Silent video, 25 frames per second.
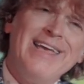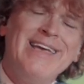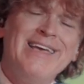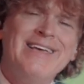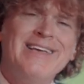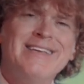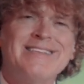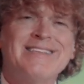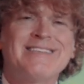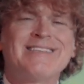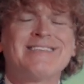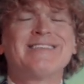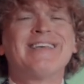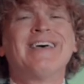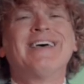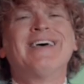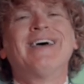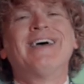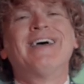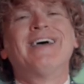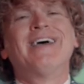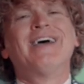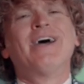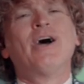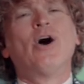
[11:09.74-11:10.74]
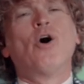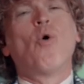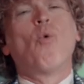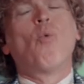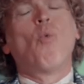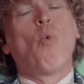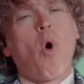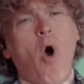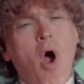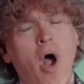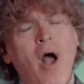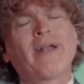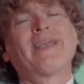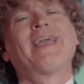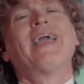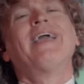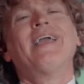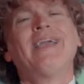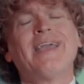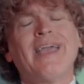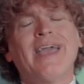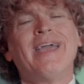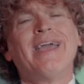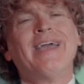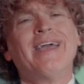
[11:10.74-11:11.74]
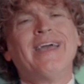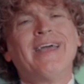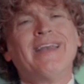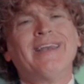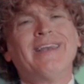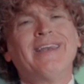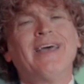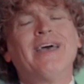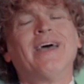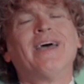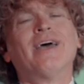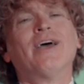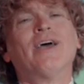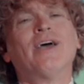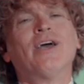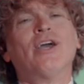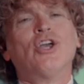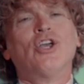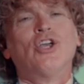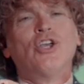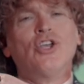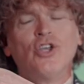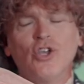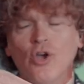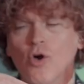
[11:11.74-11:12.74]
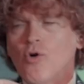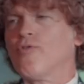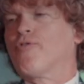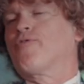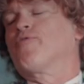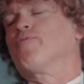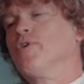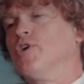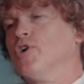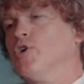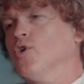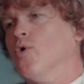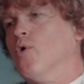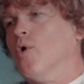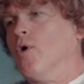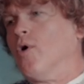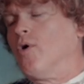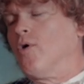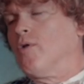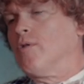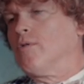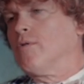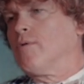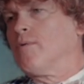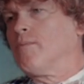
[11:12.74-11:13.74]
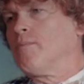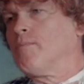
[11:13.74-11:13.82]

is walking in youth renewal